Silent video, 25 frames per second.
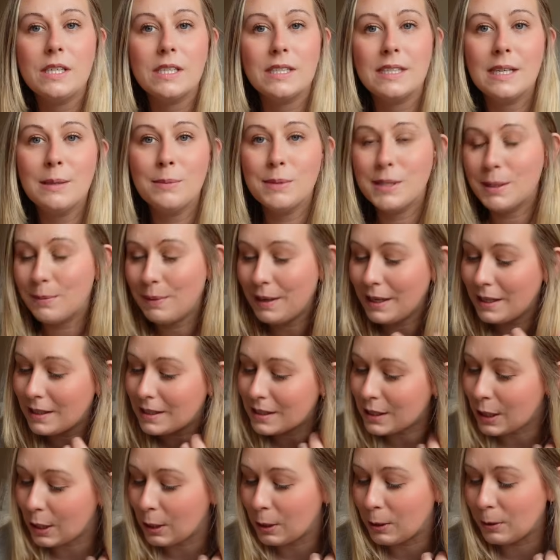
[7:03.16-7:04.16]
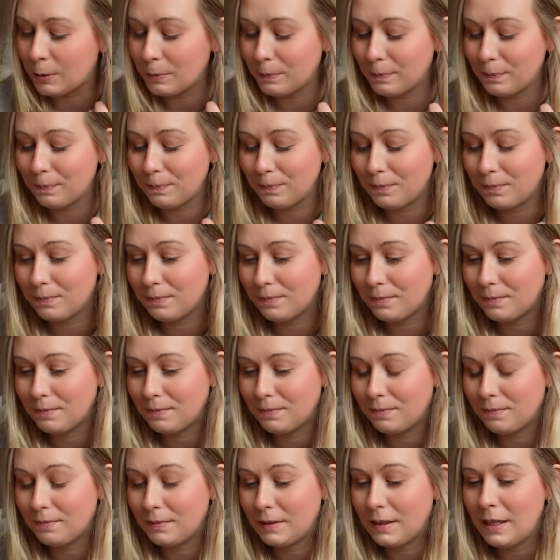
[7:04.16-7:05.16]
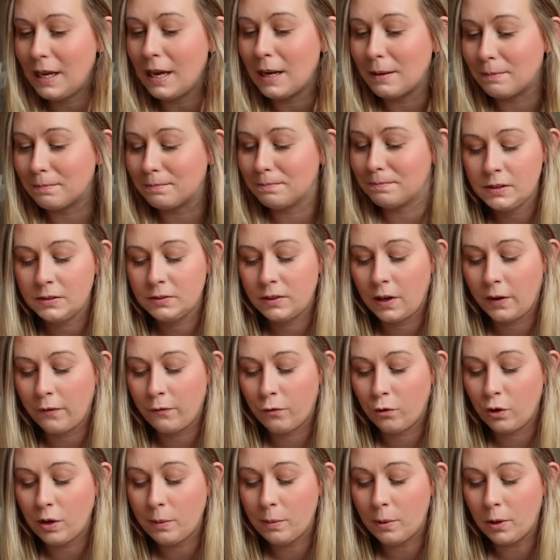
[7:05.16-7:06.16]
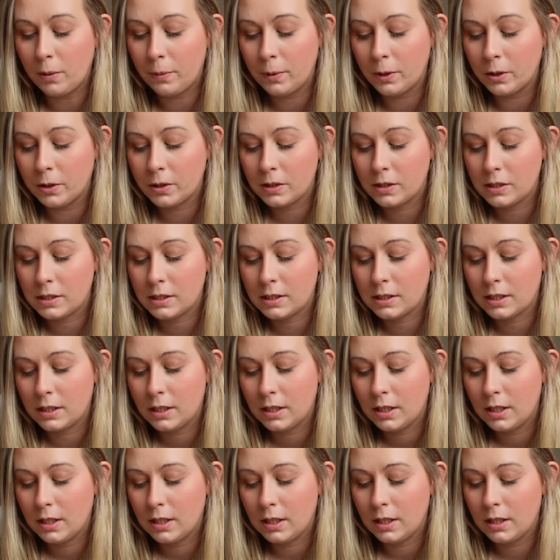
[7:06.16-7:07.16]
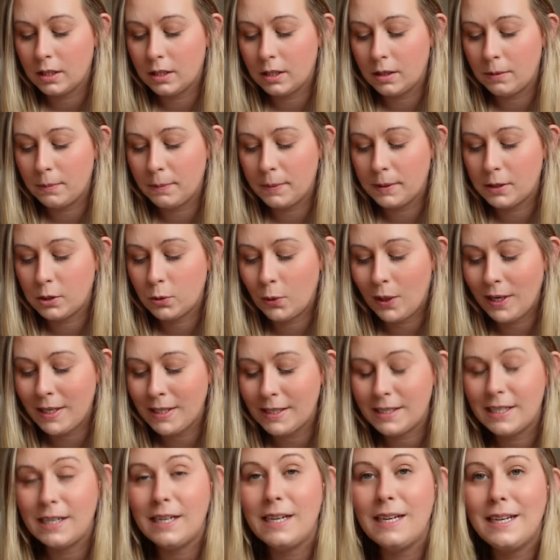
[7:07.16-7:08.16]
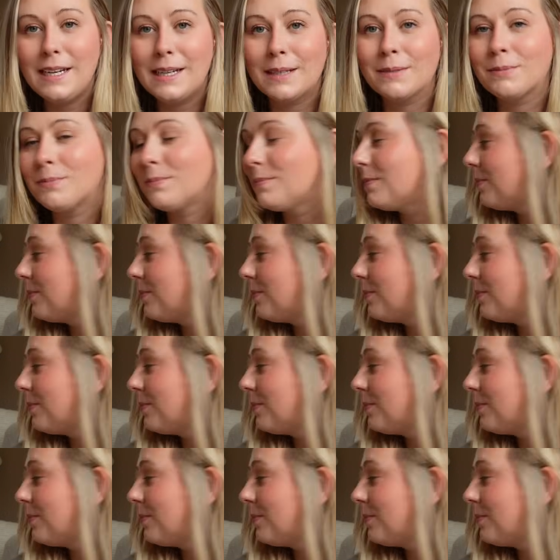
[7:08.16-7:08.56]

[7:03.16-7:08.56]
it seems to be, so yeah. Right, 3 more books. Number 20.